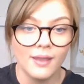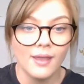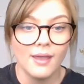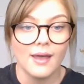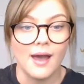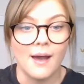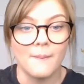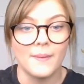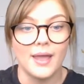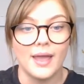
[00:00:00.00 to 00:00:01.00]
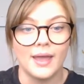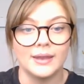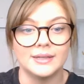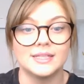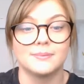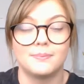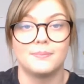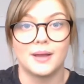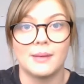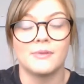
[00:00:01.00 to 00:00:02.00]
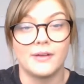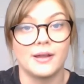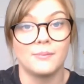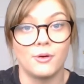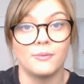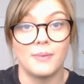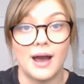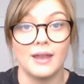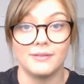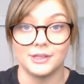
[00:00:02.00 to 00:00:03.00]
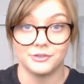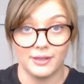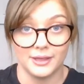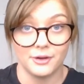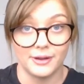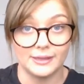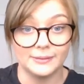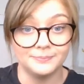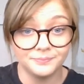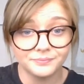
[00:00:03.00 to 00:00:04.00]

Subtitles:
and has become a very important part of the Australian curriculum.